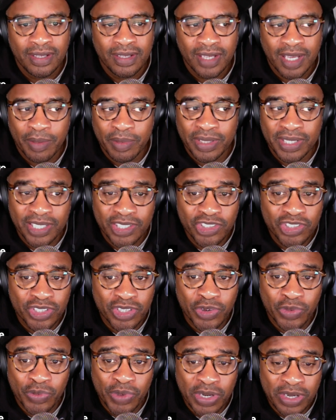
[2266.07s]
I mean, his
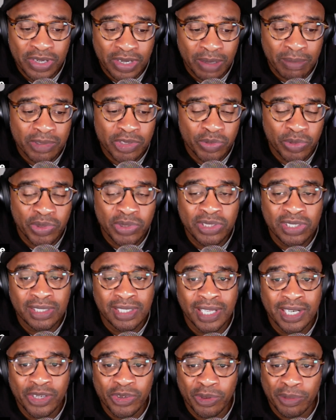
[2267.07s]
career numbers, when you look
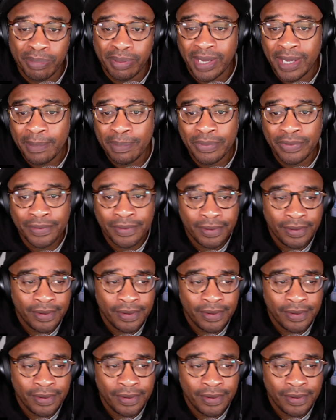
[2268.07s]
at it on paper,